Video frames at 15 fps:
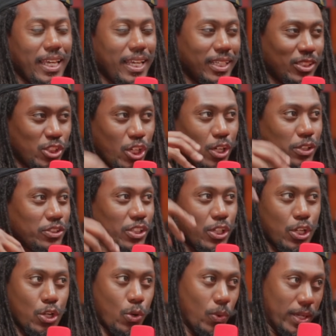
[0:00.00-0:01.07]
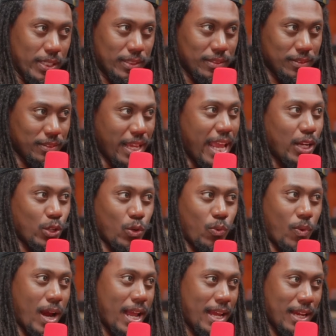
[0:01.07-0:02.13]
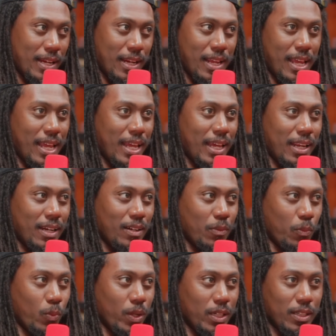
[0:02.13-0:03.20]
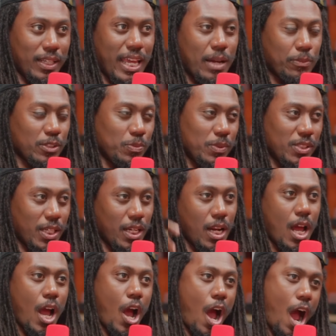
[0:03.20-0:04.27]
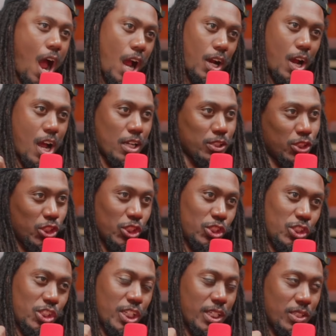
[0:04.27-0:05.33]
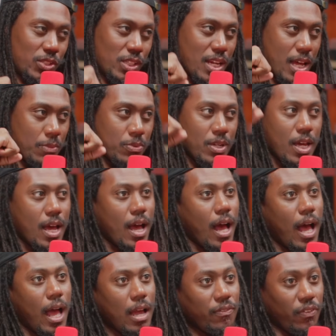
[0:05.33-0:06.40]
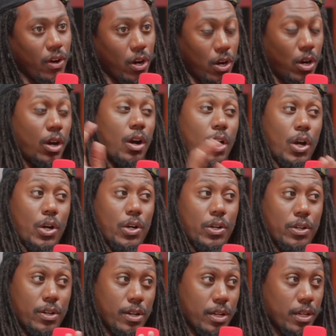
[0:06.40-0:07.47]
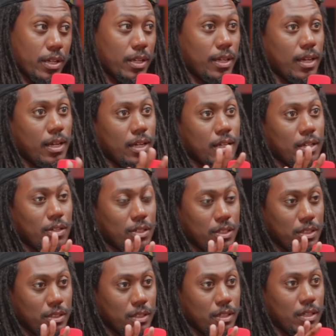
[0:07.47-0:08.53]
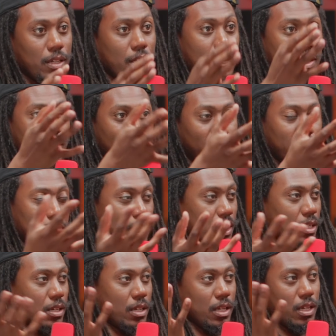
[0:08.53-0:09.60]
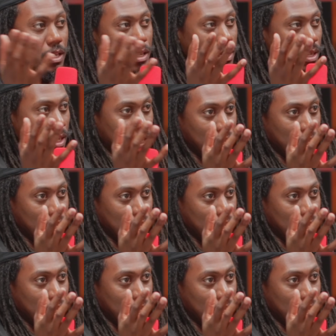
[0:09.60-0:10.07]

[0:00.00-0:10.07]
it turns into noise and mm-hmm. grain. And when cameras be saying, I got 16 stops. I've heard, okay, heard that like an